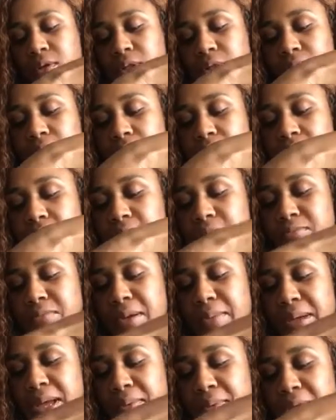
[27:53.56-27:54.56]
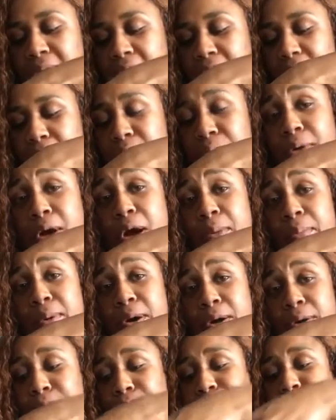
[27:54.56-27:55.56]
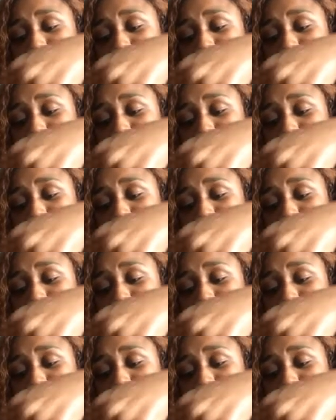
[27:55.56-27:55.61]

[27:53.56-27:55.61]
And that's my baby call him Pawpaw.